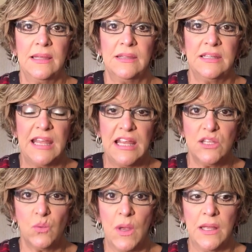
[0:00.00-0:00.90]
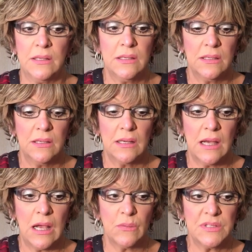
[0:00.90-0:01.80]
in the days when
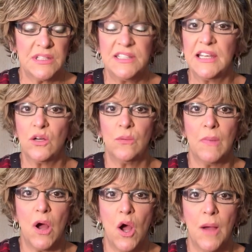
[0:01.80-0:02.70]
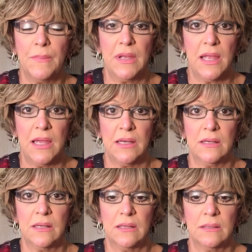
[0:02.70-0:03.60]
I was a single mom
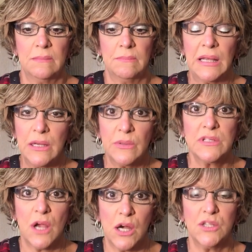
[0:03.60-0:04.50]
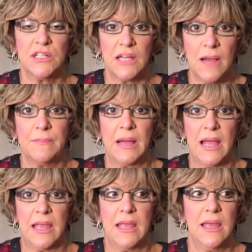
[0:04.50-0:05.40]
and money was hard to come
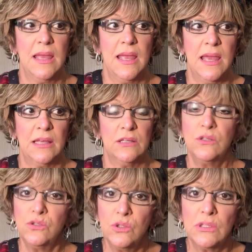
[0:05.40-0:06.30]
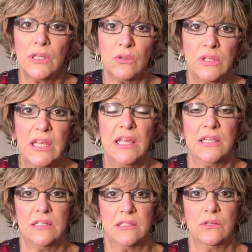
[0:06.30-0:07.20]
by and two little
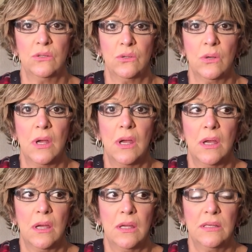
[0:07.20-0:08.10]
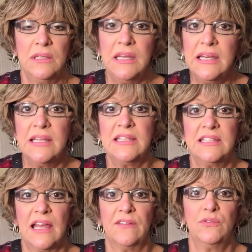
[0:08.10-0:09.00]
kids who needed
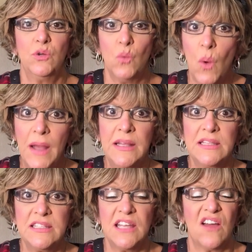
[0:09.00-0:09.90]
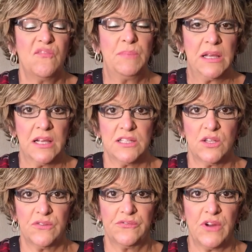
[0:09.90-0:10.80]
stuff, who wanted stuff because
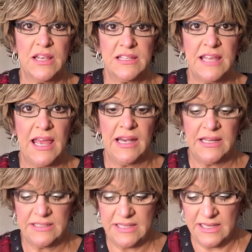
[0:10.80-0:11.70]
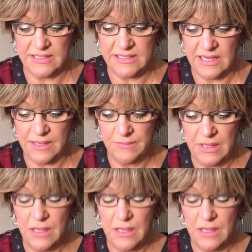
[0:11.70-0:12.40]
their friends had it. And, uh,